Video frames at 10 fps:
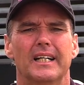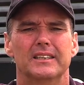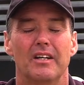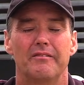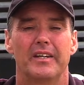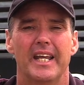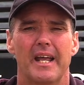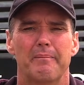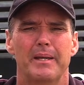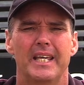Don't forget
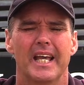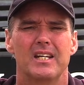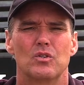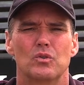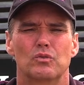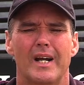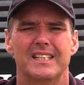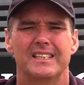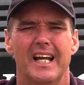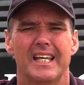our Pink Angels
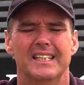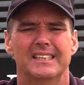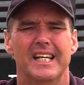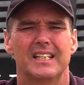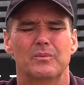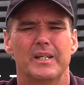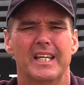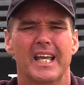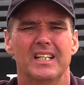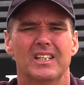race day is next
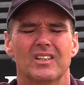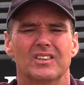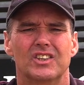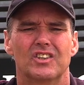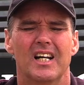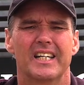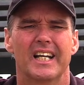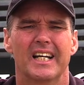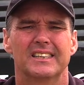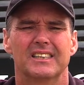weekend on Australia
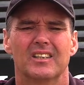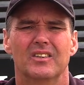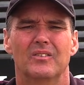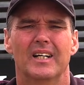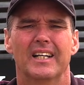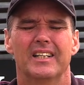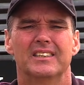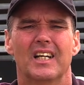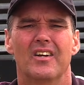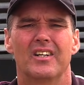Day. So
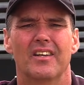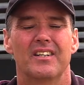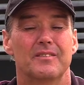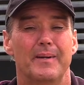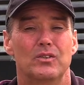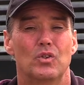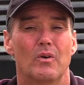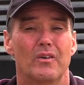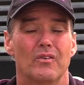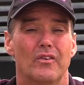there's only, I think there's about
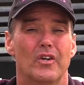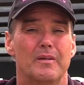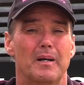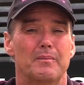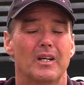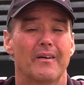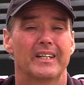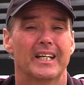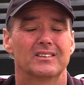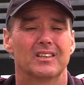230 people
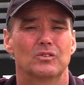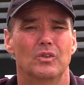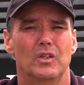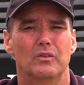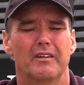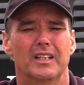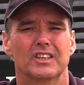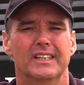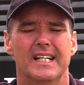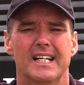going now. So it's a really good
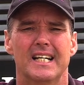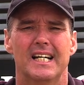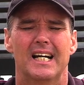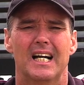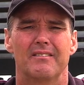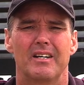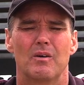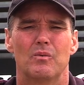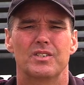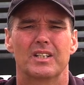function. If
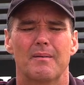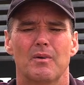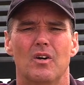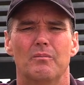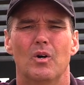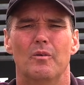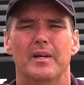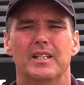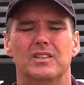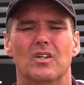anyone wants to come along, by all
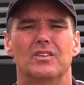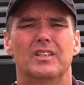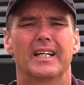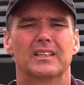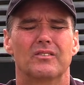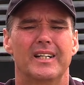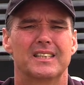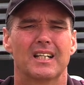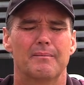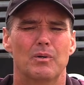means, contact the
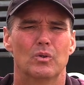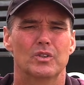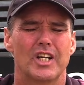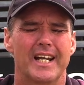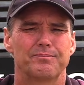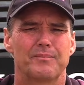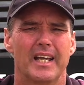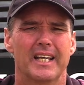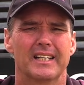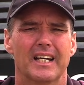race club or Janet.
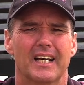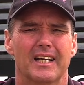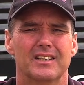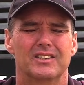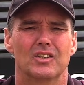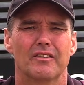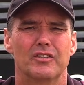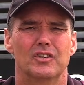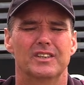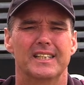And there's still a
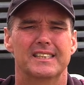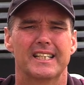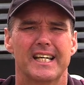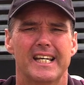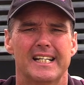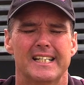few seats there.